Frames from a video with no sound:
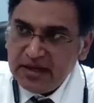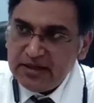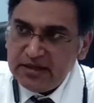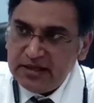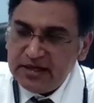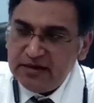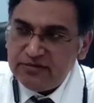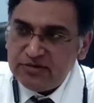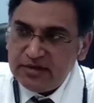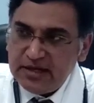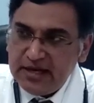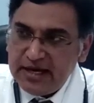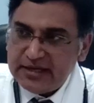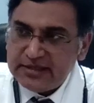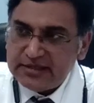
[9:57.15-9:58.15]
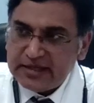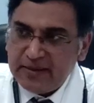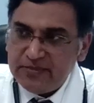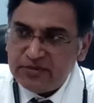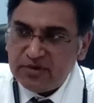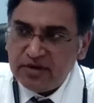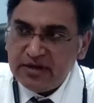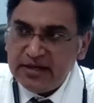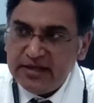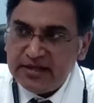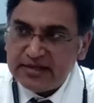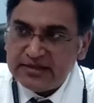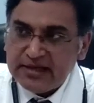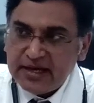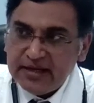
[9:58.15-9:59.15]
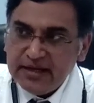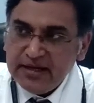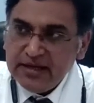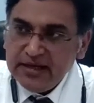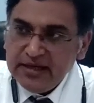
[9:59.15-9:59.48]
and the nerves to the legs comes out on either side.